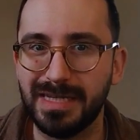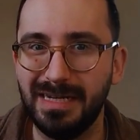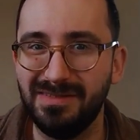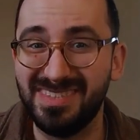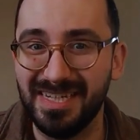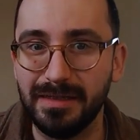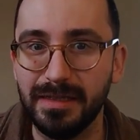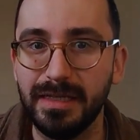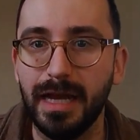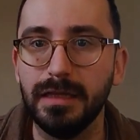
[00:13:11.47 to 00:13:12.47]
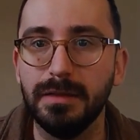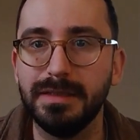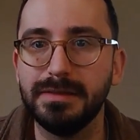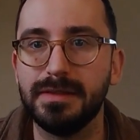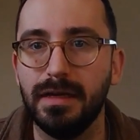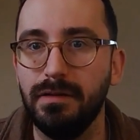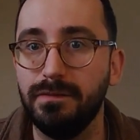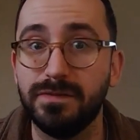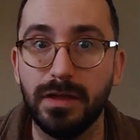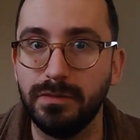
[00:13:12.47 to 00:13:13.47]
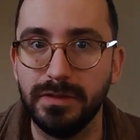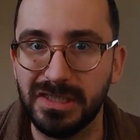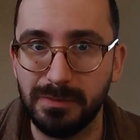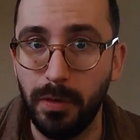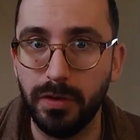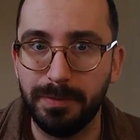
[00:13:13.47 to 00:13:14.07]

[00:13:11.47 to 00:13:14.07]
kind of sickly elements of not only smoke,